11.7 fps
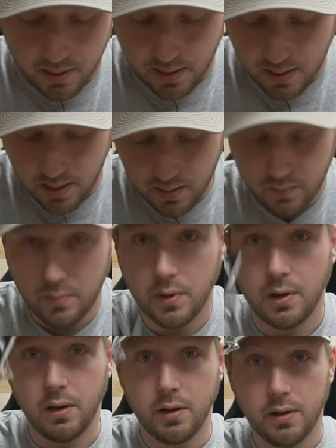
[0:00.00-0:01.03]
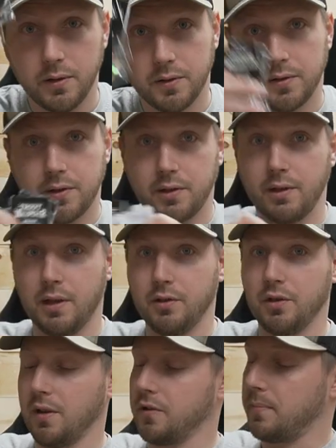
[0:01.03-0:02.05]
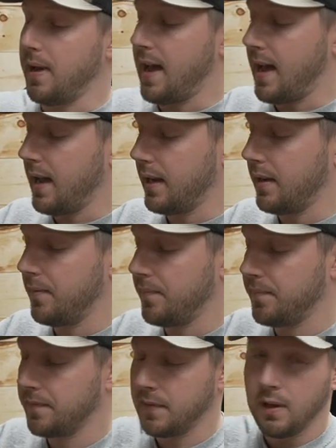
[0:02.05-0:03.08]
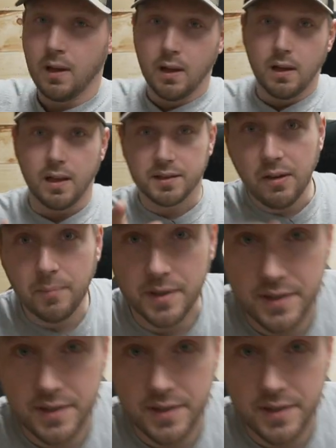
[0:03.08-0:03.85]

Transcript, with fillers: but put all those right in John's bag. Let's give him a